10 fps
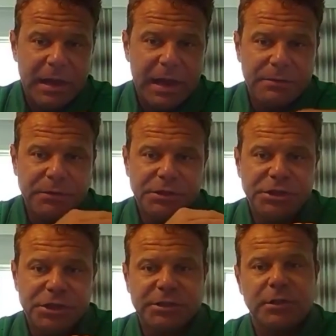I would
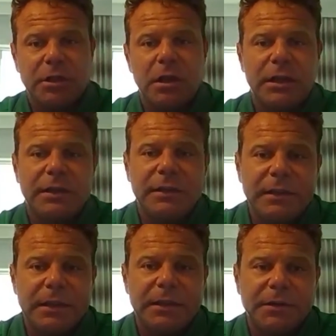just log into
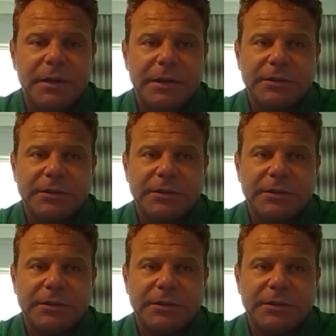the internet.